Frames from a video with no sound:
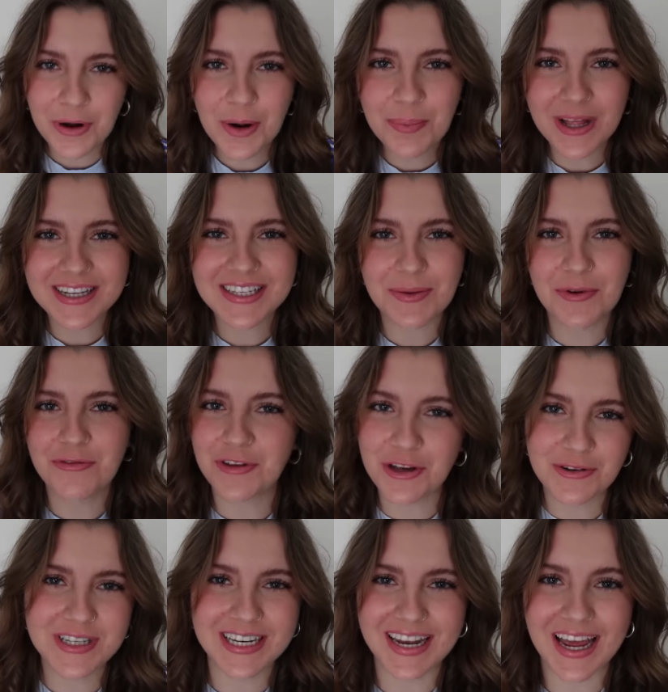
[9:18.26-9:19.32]
want to bless some of
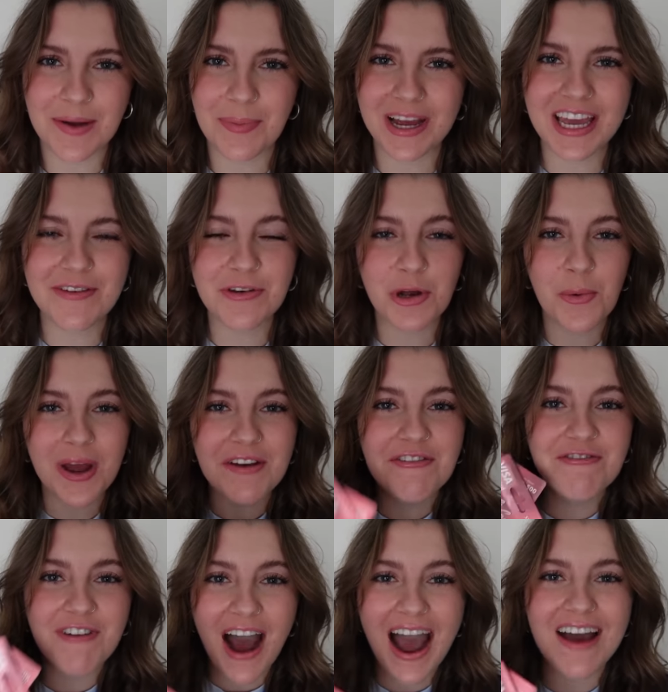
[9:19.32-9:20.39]
you today by giving away
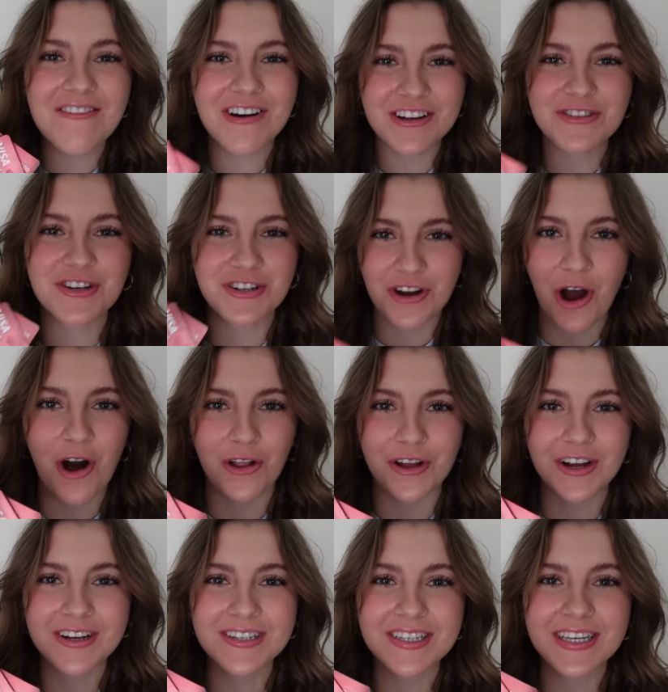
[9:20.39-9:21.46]

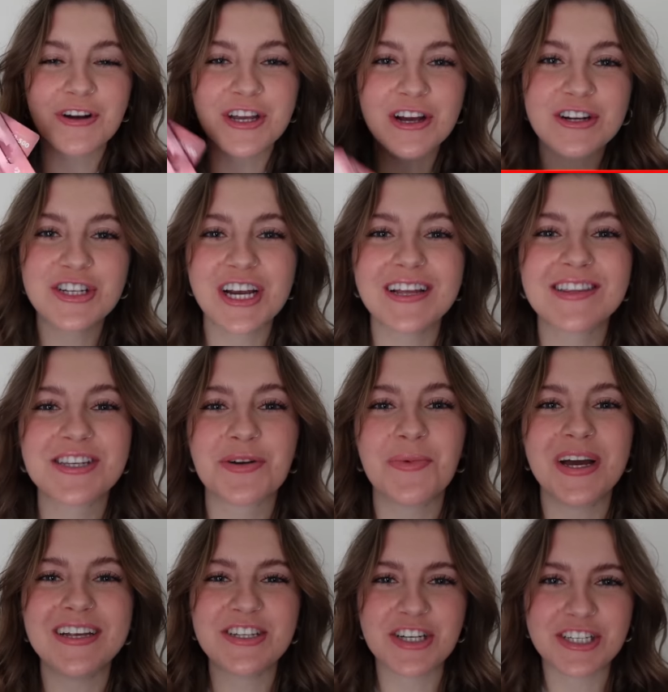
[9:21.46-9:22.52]
$500. For your chance to
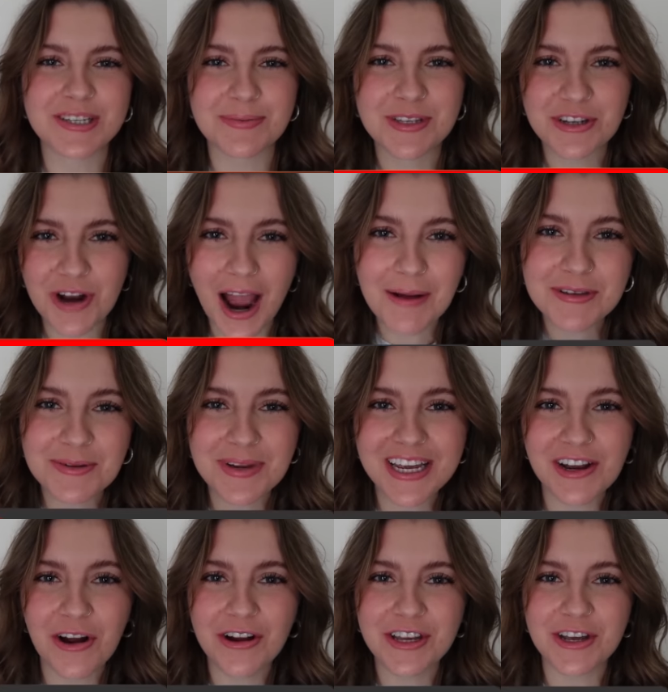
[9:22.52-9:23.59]
win, just subscribe to me
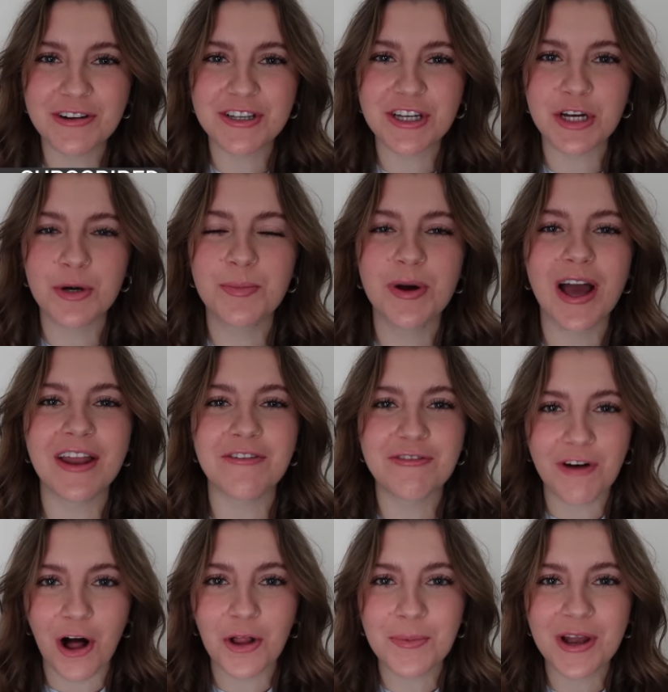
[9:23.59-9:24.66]
here on YouTube and
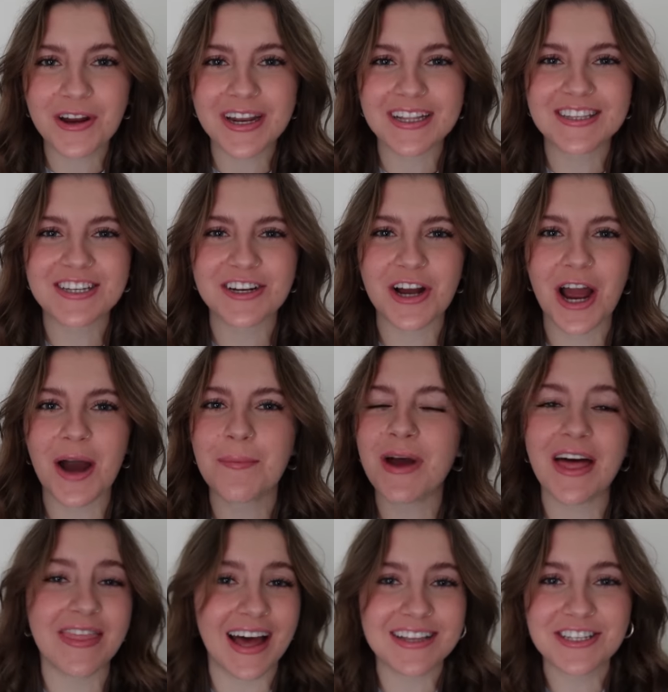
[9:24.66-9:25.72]
follow me on Instagram,
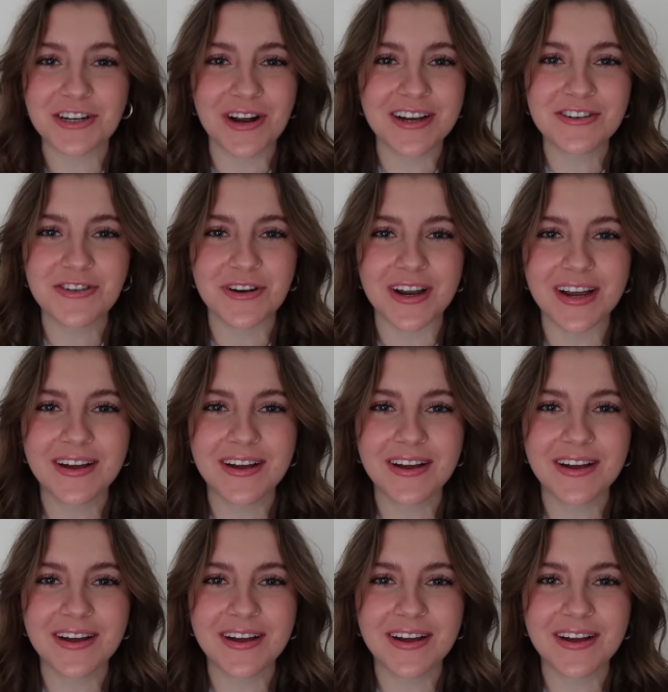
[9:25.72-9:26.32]
and that's your entry.